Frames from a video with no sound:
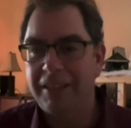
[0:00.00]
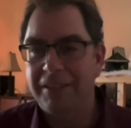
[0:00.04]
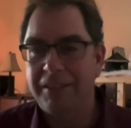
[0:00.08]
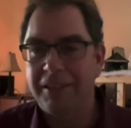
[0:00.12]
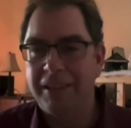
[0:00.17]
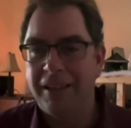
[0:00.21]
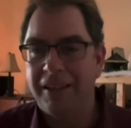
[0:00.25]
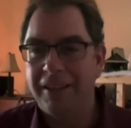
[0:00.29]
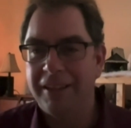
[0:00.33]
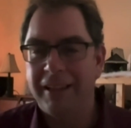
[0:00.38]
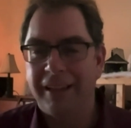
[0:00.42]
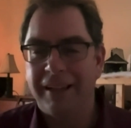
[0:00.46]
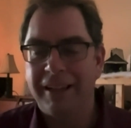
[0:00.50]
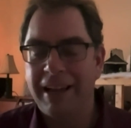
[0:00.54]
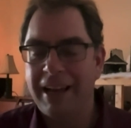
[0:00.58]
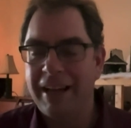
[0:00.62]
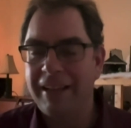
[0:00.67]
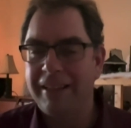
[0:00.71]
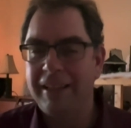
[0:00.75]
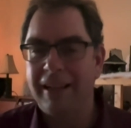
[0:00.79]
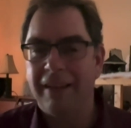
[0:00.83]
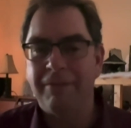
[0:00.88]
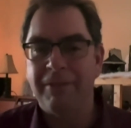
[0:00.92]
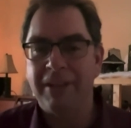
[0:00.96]
You
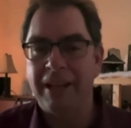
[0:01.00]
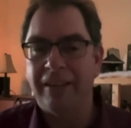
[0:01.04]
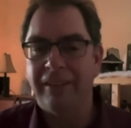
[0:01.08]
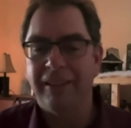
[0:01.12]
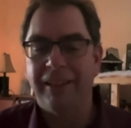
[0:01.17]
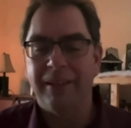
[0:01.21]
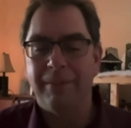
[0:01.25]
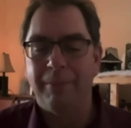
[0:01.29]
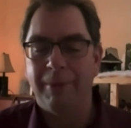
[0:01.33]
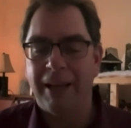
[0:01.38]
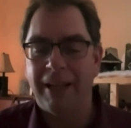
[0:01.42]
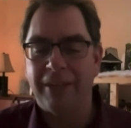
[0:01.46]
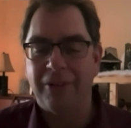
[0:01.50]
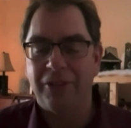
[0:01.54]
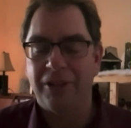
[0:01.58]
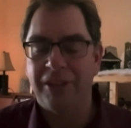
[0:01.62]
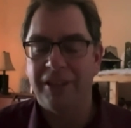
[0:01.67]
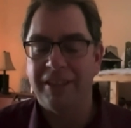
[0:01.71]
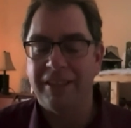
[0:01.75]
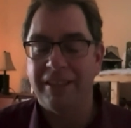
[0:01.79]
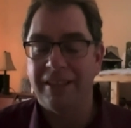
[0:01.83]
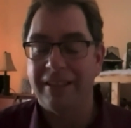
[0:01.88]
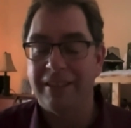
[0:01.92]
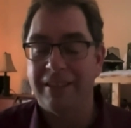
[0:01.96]
can't have yelling
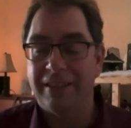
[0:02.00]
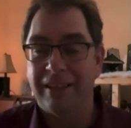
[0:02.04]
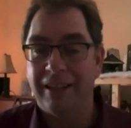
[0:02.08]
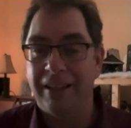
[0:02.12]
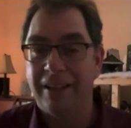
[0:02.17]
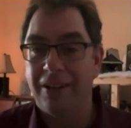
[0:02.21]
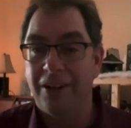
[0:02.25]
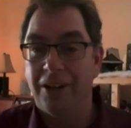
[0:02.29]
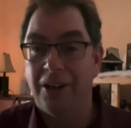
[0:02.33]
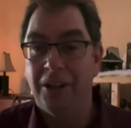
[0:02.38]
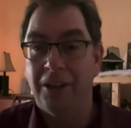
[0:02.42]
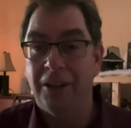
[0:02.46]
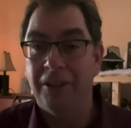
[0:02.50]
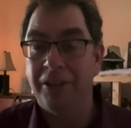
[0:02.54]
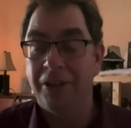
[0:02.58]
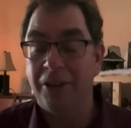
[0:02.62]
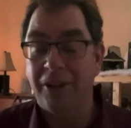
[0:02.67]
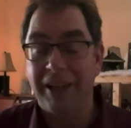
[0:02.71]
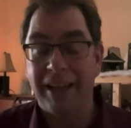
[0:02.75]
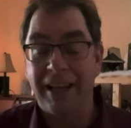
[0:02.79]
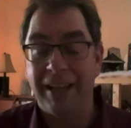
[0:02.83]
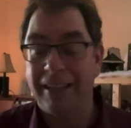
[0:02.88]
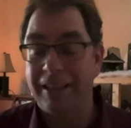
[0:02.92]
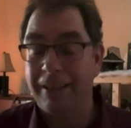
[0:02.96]
matches in City Hall. You
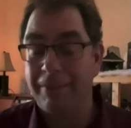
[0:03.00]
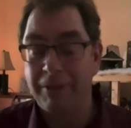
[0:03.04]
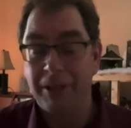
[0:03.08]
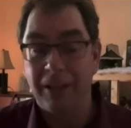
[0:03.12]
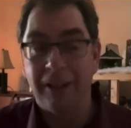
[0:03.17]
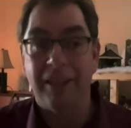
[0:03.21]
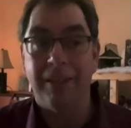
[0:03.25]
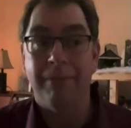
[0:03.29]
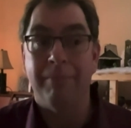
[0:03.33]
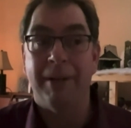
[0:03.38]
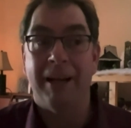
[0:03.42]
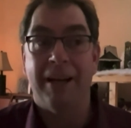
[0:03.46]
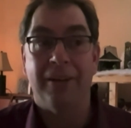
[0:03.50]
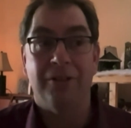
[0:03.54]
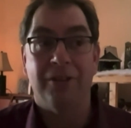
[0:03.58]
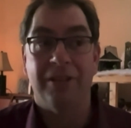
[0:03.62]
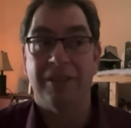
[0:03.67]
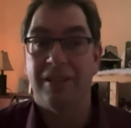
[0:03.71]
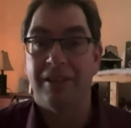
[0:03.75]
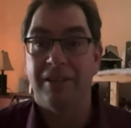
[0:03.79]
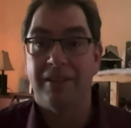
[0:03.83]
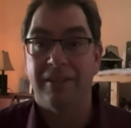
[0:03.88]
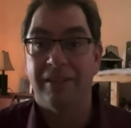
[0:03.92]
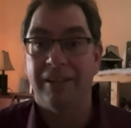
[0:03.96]
can't have yelling
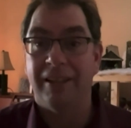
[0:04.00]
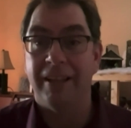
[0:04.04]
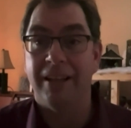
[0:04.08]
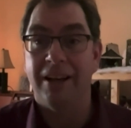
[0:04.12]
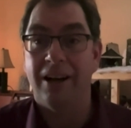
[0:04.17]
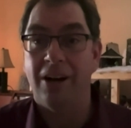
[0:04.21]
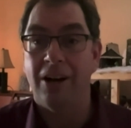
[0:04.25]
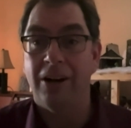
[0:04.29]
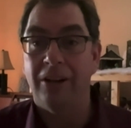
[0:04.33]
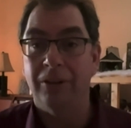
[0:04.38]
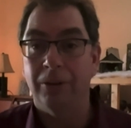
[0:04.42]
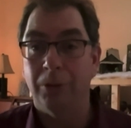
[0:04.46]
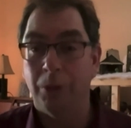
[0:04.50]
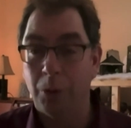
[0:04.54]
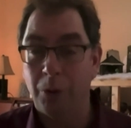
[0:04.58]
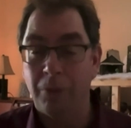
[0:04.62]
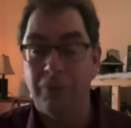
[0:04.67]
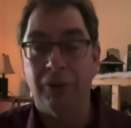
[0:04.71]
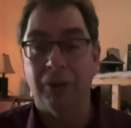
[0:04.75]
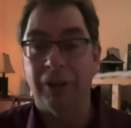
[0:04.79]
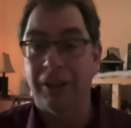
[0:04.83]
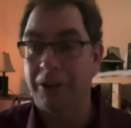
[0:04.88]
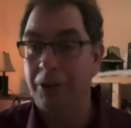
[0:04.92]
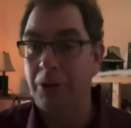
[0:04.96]
matches in City Hall
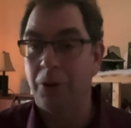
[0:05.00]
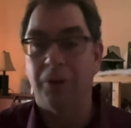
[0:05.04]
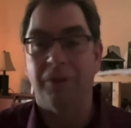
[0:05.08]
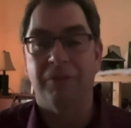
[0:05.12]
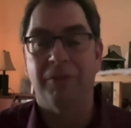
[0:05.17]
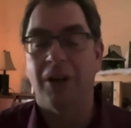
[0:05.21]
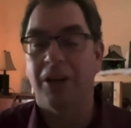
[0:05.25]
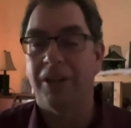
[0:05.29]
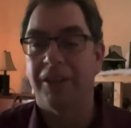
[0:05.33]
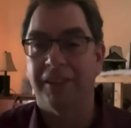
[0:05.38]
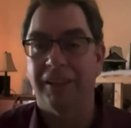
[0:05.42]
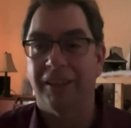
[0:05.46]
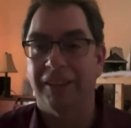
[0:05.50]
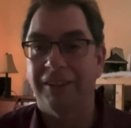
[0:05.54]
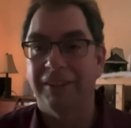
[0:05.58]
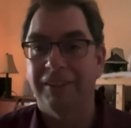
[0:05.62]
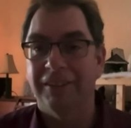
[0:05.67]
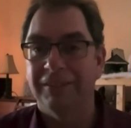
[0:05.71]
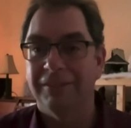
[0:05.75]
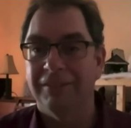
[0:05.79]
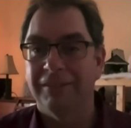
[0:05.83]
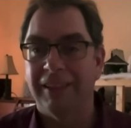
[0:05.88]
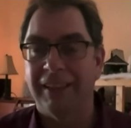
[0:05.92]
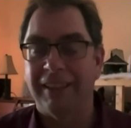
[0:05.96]
over a code of conduct.
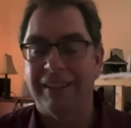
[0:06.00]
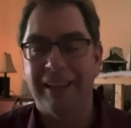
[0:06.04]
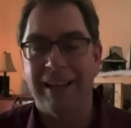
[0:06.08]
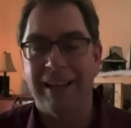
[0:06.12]
Like